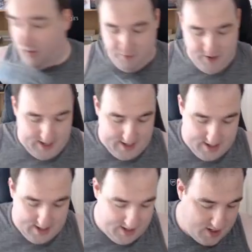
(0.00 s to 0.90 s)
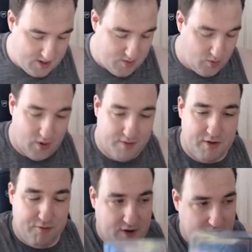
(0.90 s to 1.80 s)
the
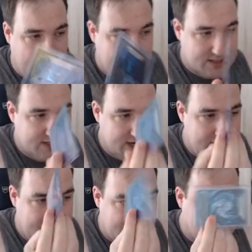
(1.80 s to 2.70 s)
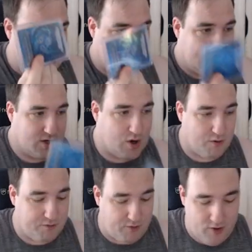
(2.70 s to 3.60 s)
full arts, and he has
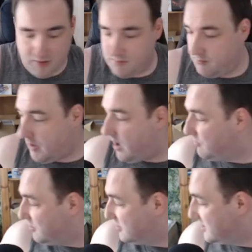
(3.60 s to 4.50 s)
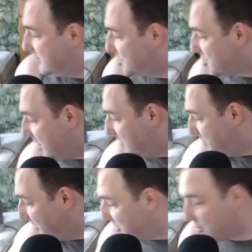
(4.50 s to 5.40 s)
cold foil marvels that he's trying to
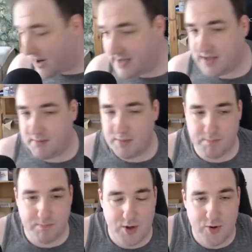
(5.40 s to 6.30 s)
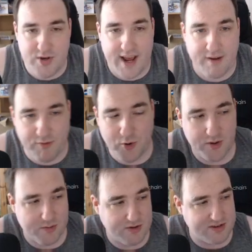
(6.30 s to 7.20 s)
build a crazy new deck for
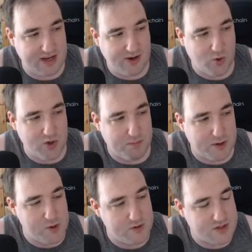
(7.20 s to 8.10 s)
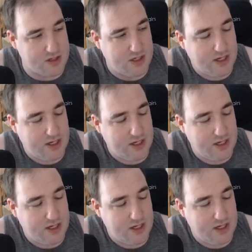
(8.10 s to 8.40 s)
that will steal all your blues and